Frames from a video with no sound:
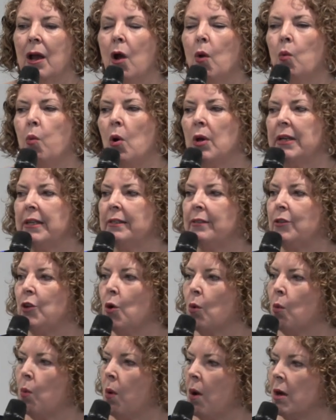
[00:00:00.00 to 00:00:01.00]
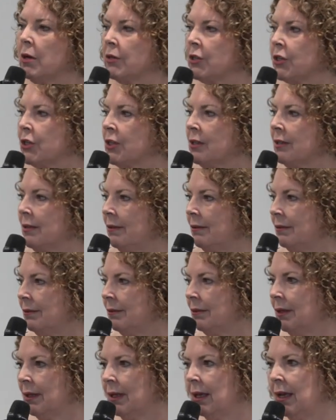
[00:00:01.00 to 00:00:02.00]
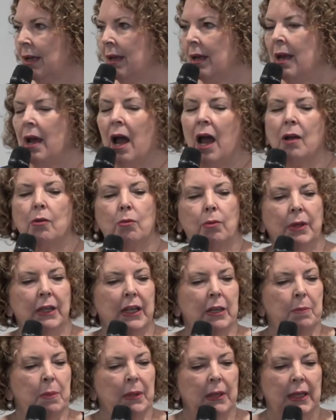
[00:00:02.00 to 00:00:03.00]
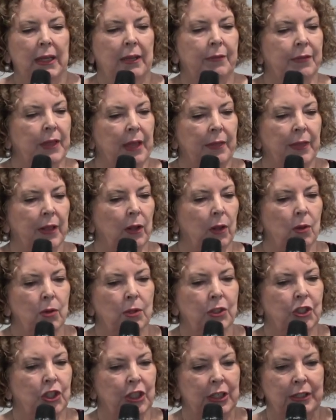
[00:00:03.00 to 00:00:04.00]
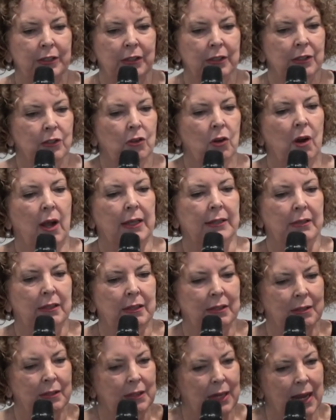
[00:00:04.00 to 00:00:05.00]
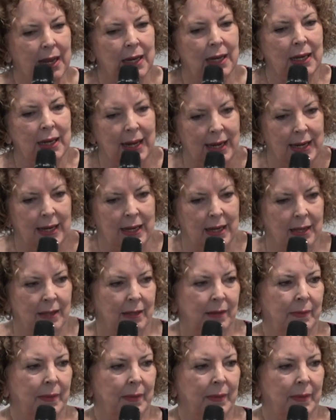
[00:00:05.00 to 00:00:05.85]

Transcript: What is your want? I really believe that the Lord Jesus Christ is standing here